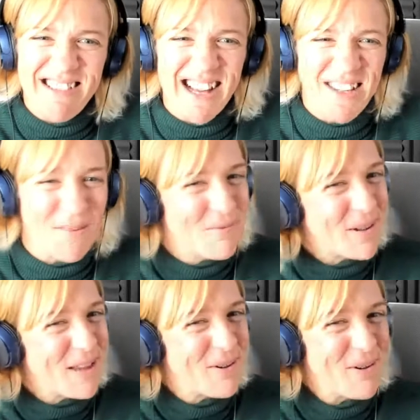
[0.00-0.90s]
i can't what
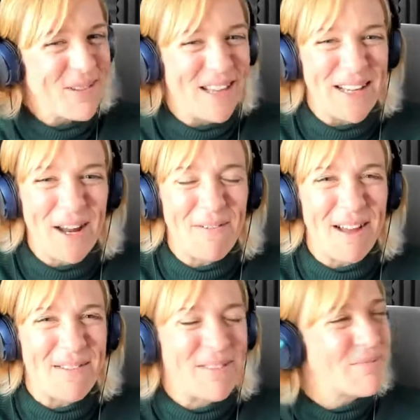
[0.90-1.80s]
they call that you know
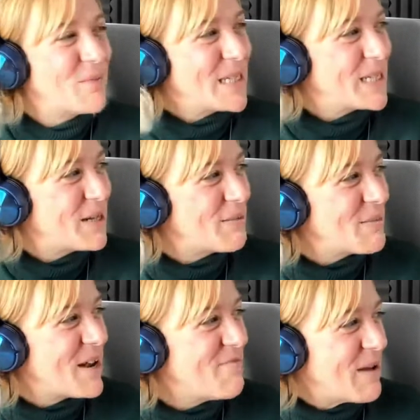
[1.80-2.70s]
like we did a,
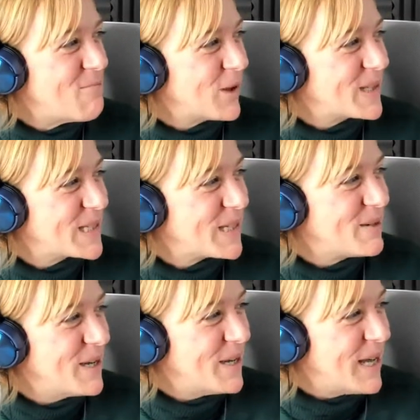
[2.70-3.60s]
an event once and
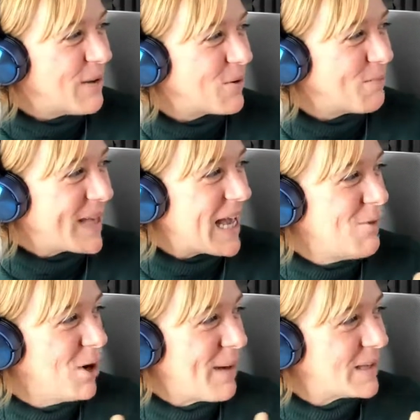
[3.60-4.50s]
it became
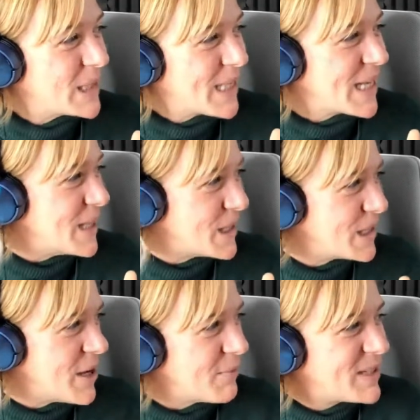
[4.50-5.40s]
all about the stickers you know